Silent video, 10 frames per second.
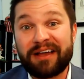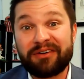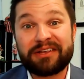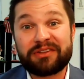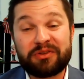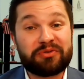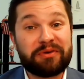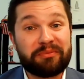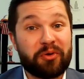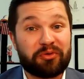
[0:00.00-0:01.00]
I like to do
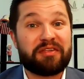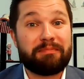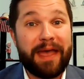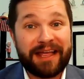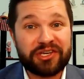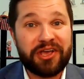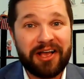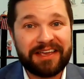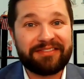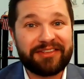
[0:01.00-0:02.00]
something called
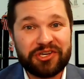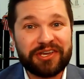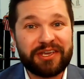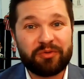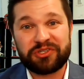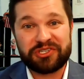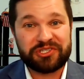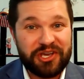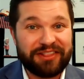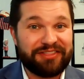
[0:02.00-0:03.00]
spatchcocking the chicken, which
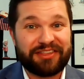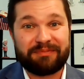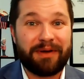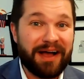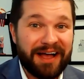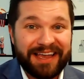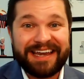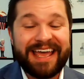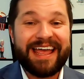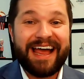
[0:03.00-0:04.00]
is cutting the
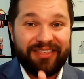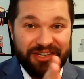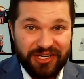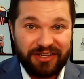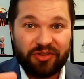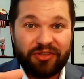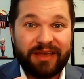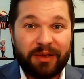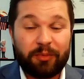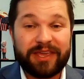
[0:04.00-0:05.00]
spine out of the chicken so
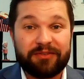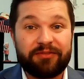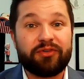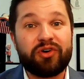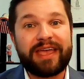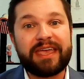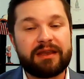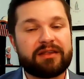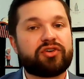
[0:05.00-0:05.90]
that we can fillet it.